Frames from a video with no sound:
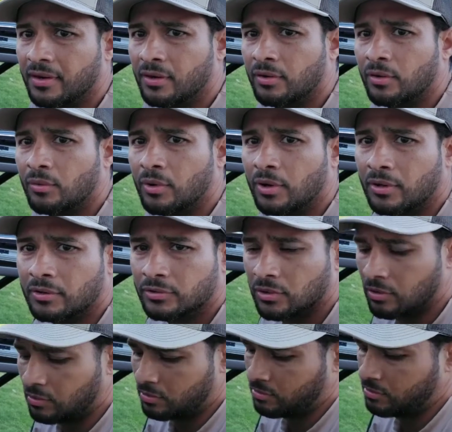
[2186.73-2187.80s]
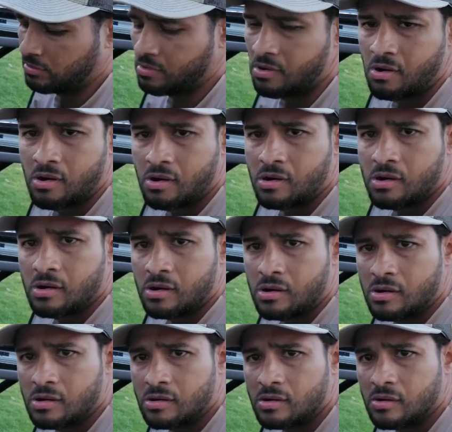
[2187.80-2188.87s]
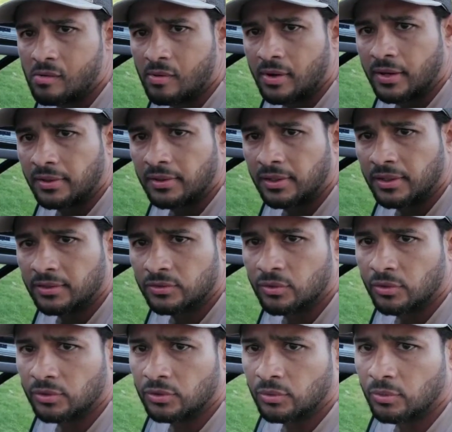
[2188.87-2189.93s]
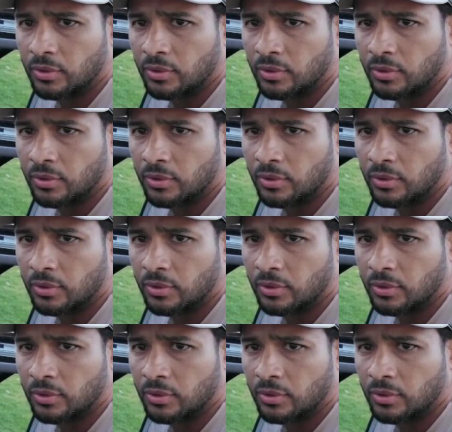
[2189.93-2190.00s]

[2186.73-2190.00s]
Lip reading: They're gonna work, so what I did is going to.